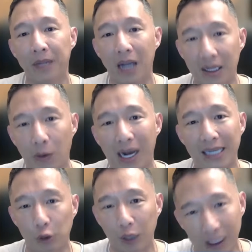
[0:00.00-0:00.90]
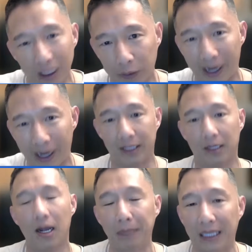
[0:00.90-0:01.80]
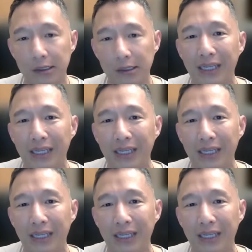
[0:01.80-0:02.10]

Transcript: Otherwise, you're going to regret it because you